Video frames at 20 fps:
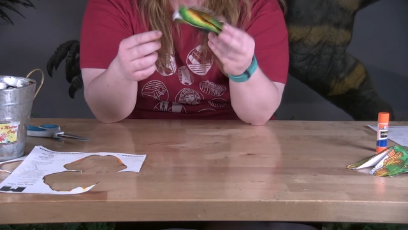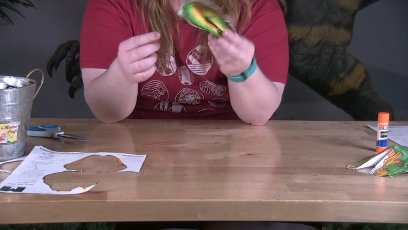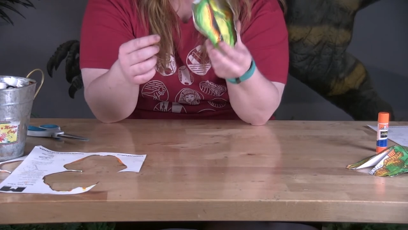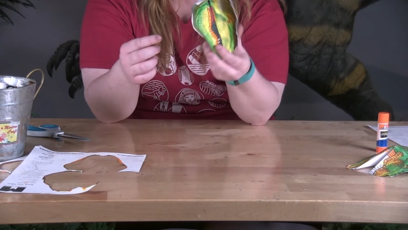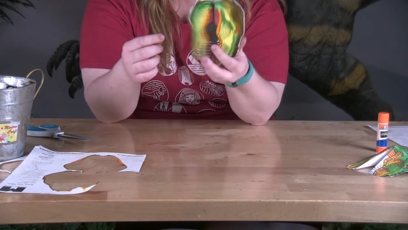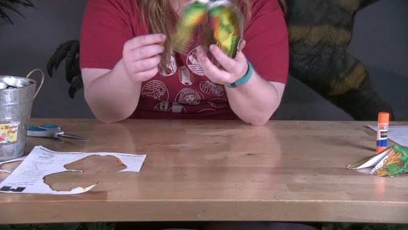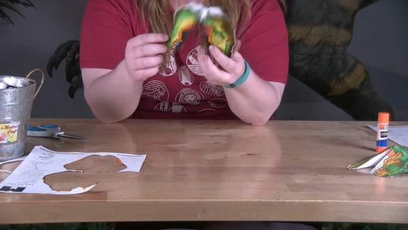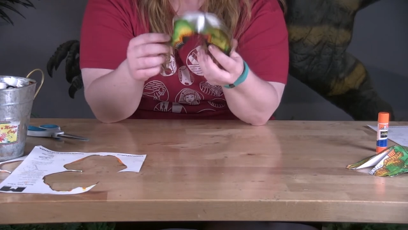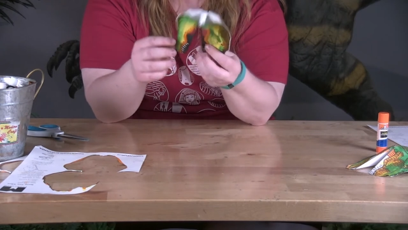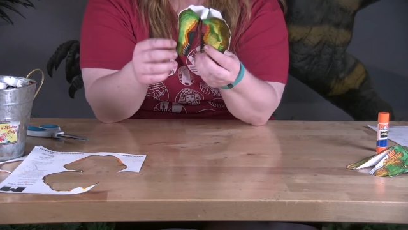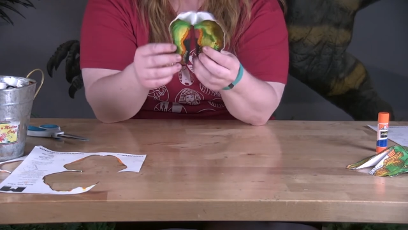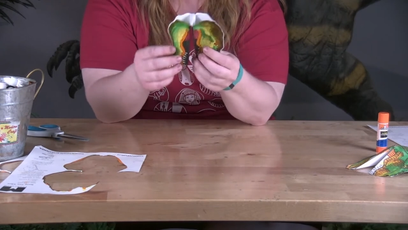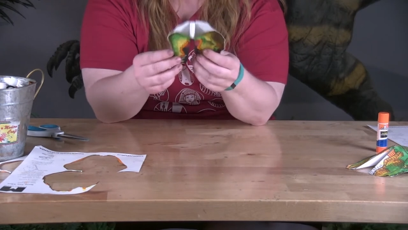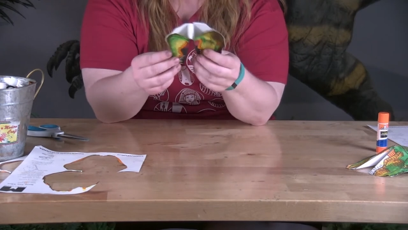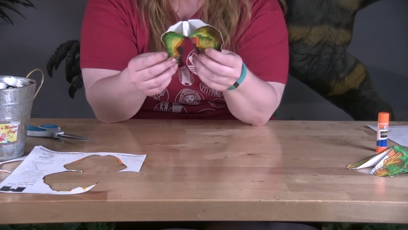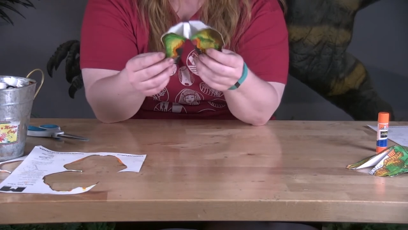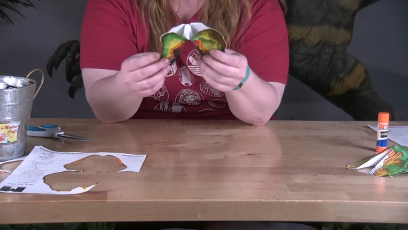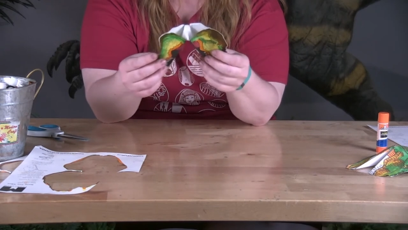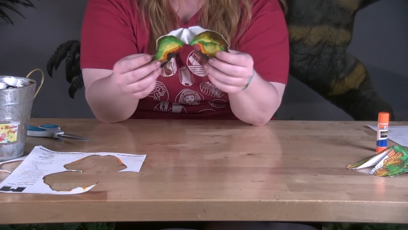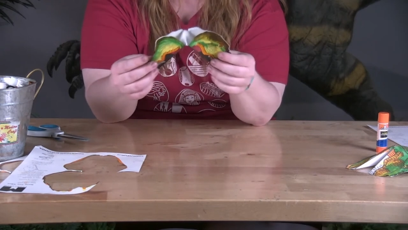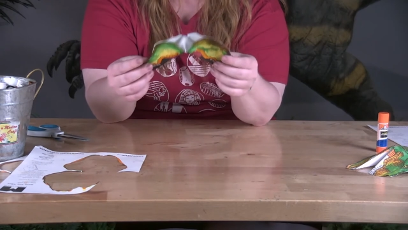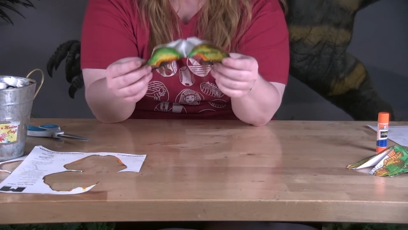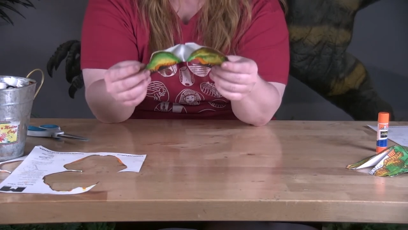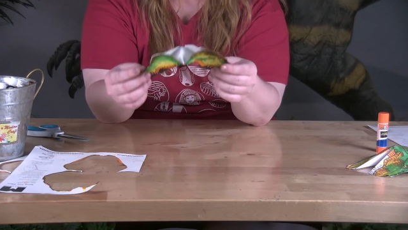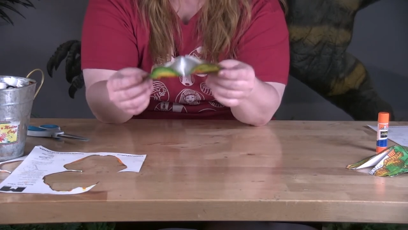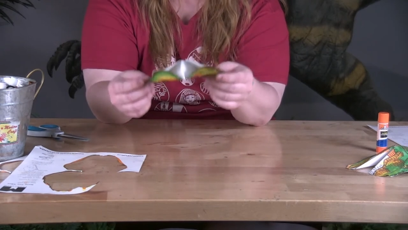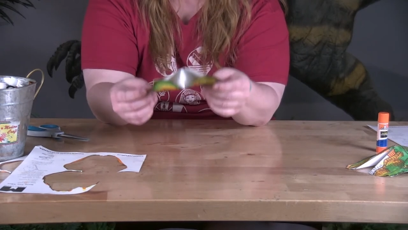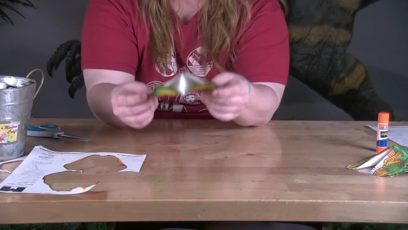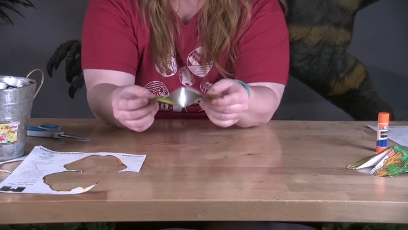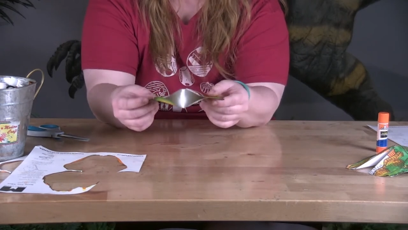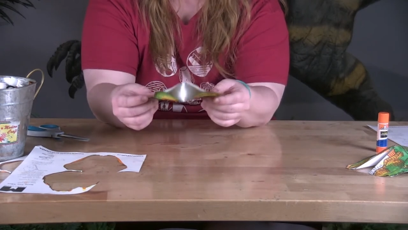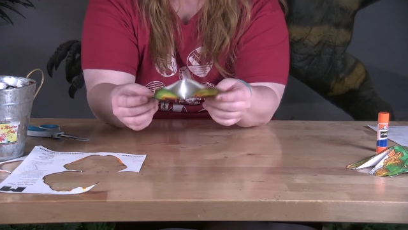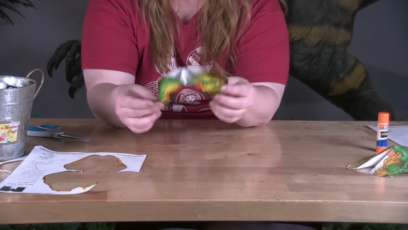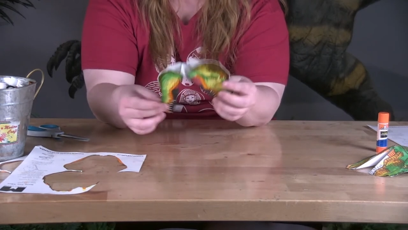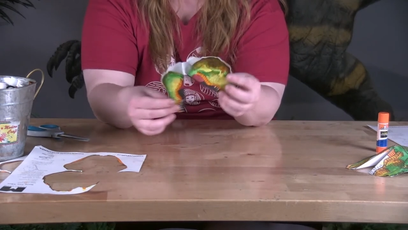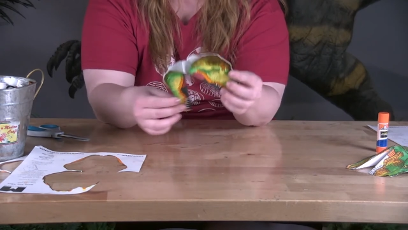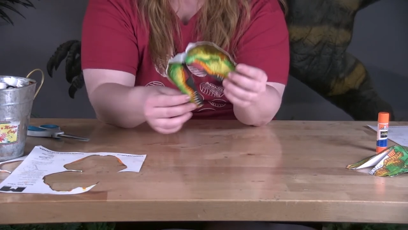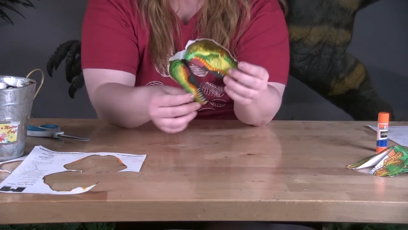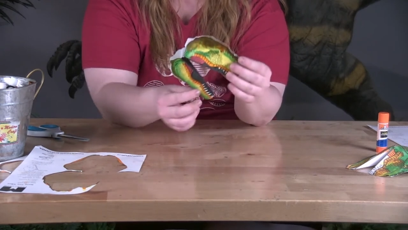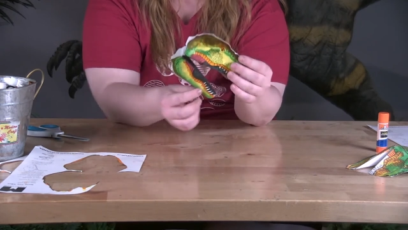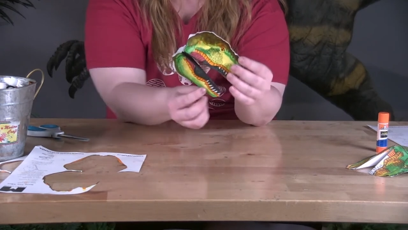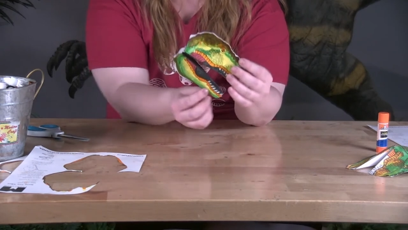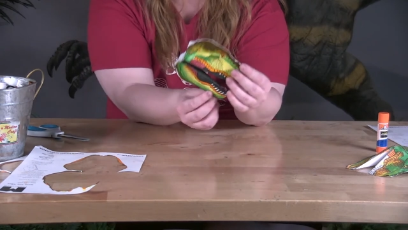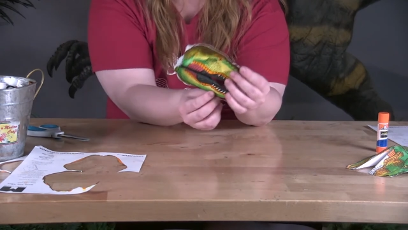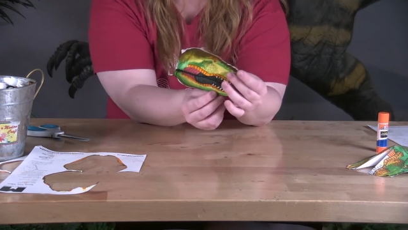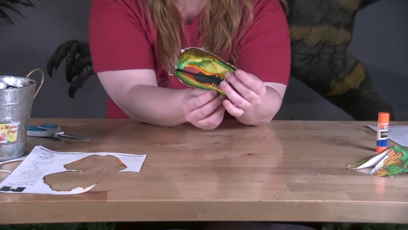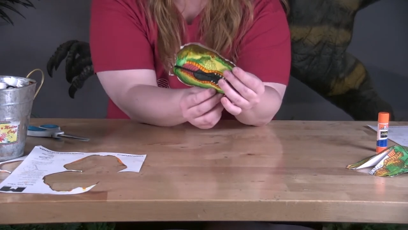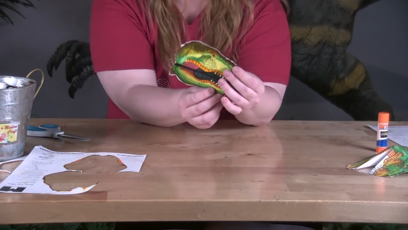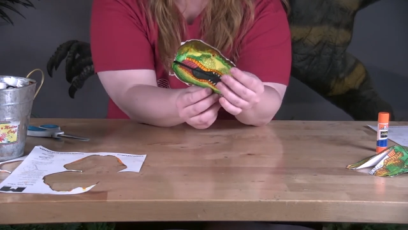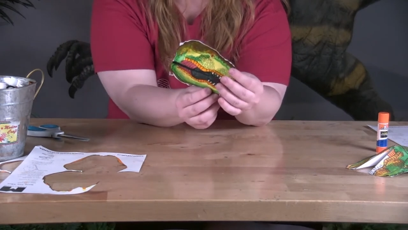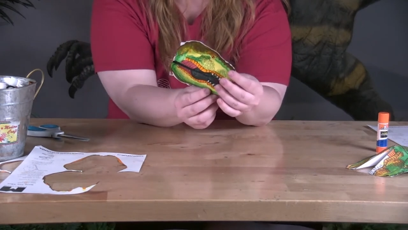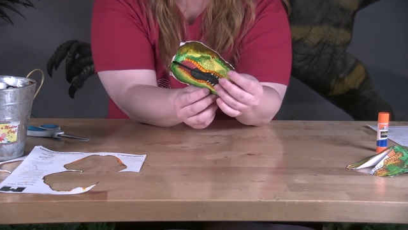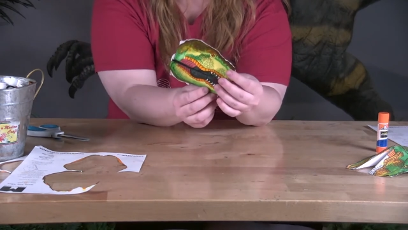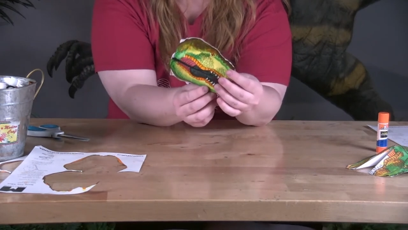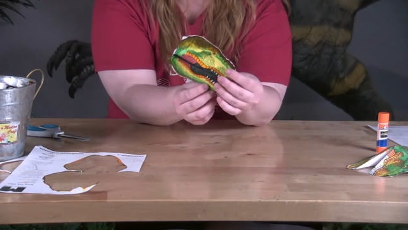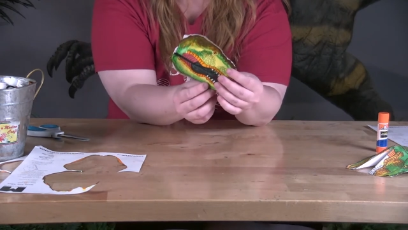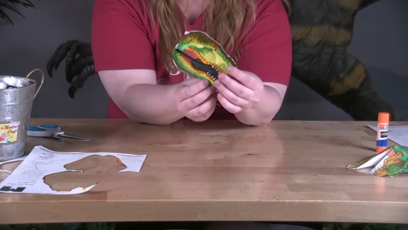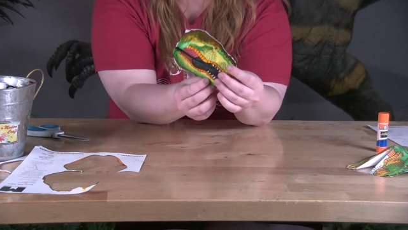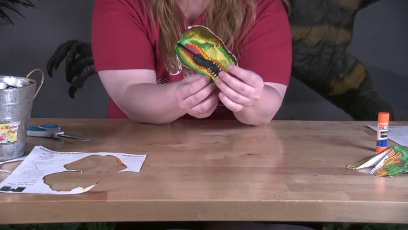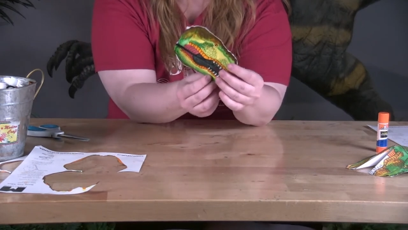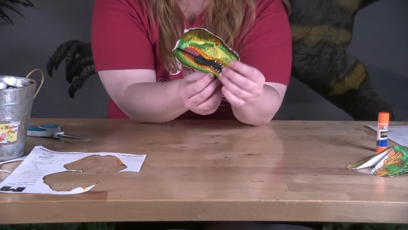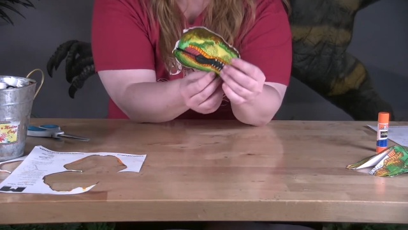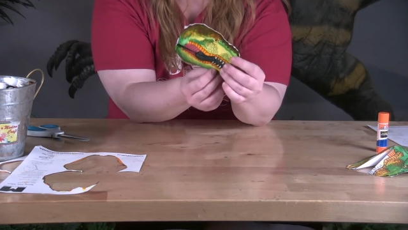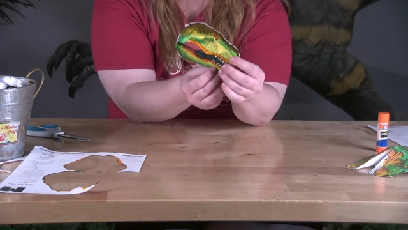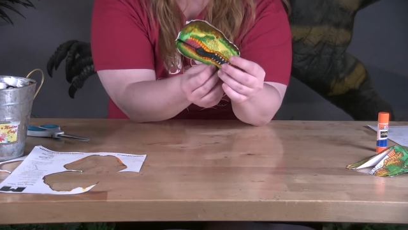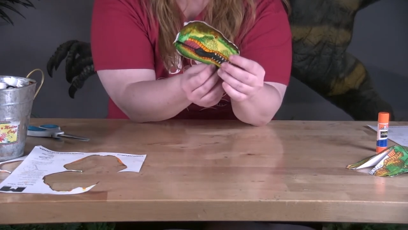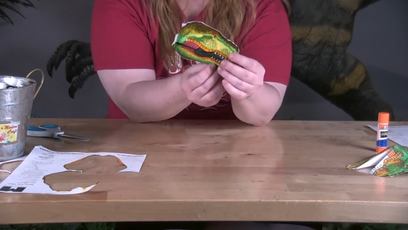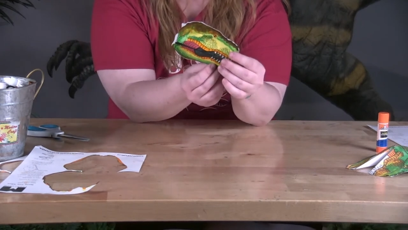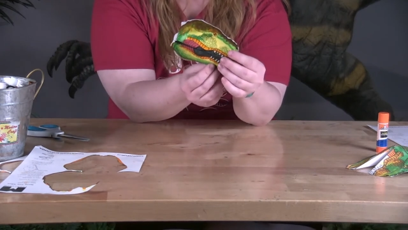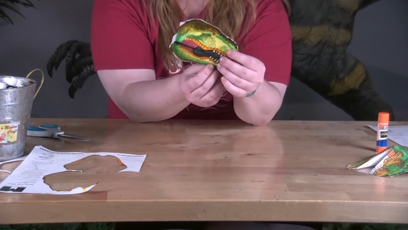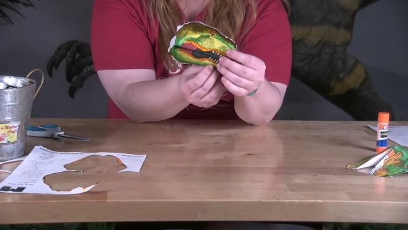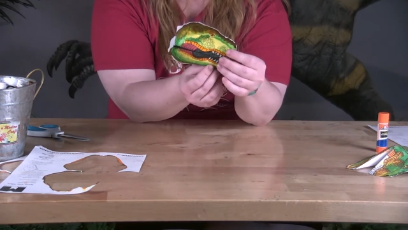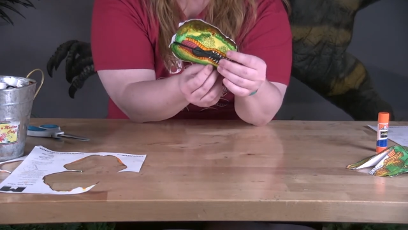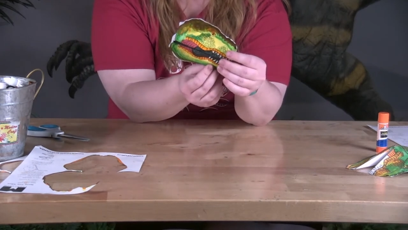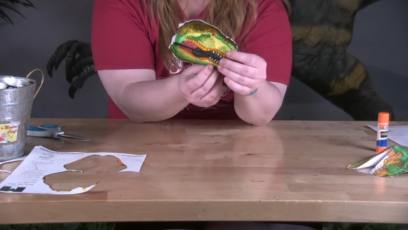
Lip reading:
No face is visible, so there are no lips to read.